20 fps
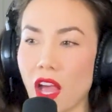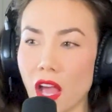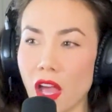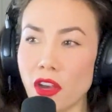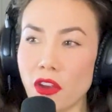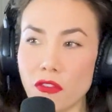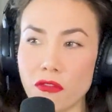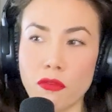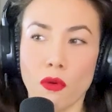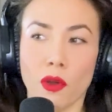
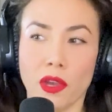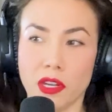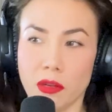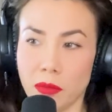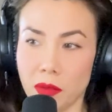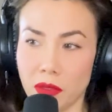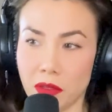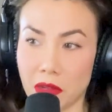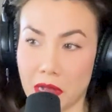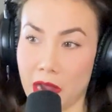
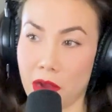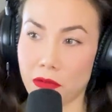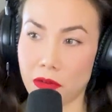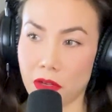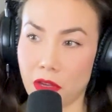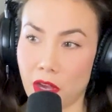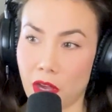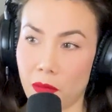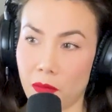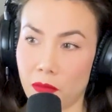unavoidable
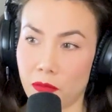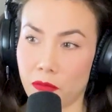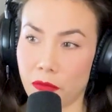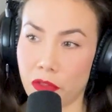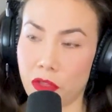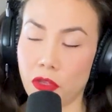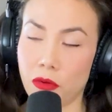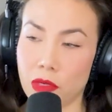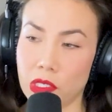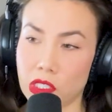outcome
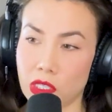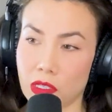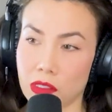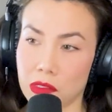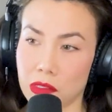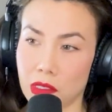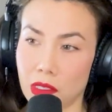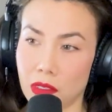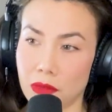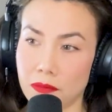with you and
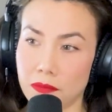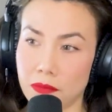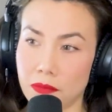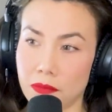Jessica?